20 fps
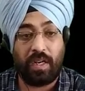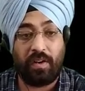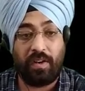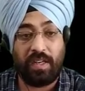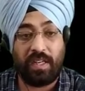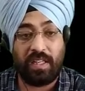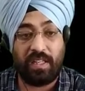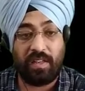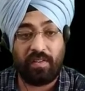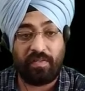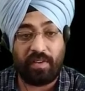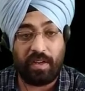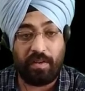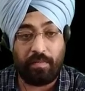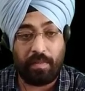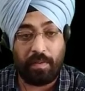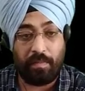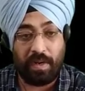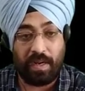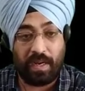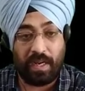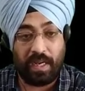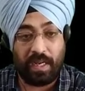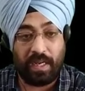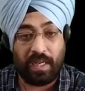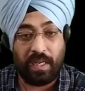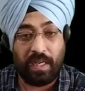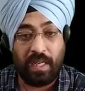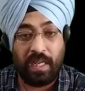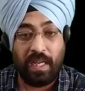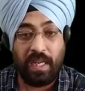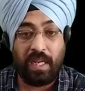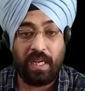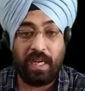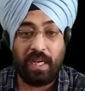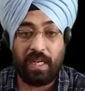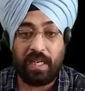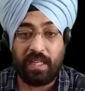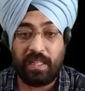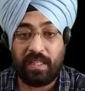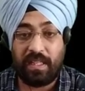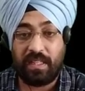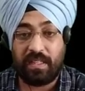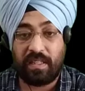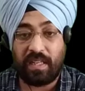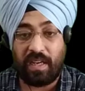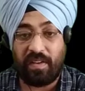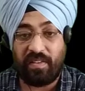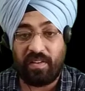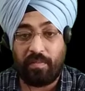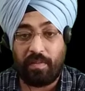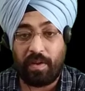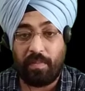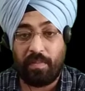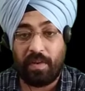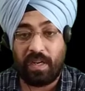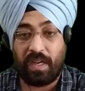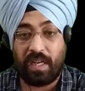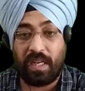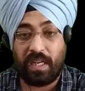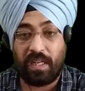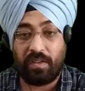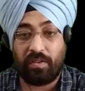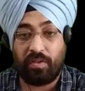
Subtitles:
Now it is a 5-membered ring, it is a 7-membered ring.